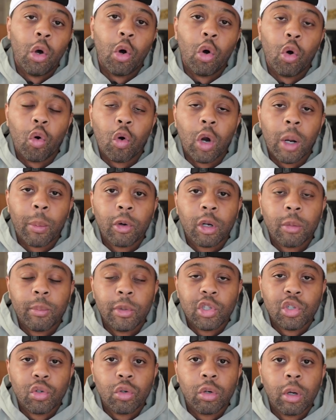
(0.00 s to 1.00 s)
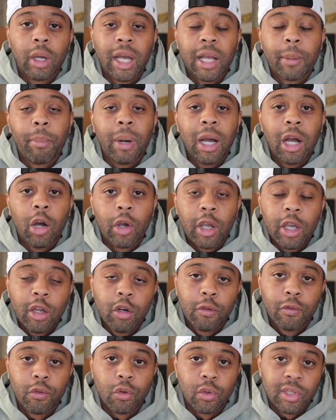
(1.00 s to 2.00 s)
or I'm gonna be doing like mile
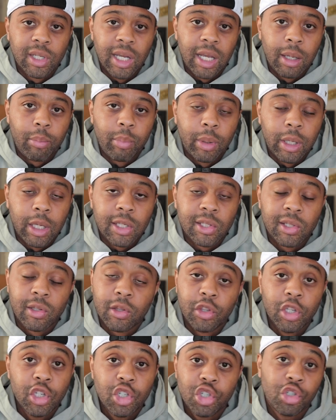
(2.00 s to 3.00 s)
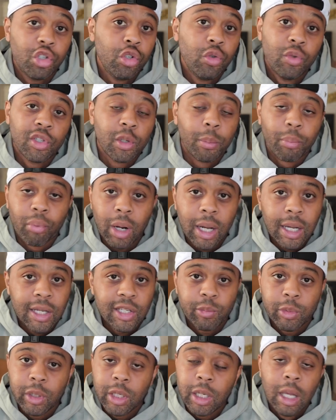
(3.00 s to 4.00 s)
interval type pace, this shoe
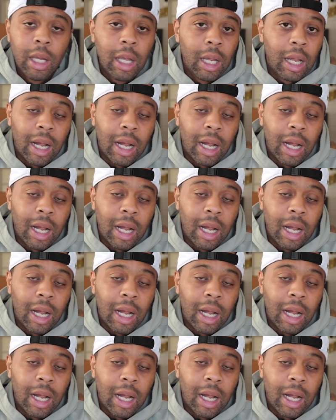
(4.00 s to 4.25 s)
surprised me.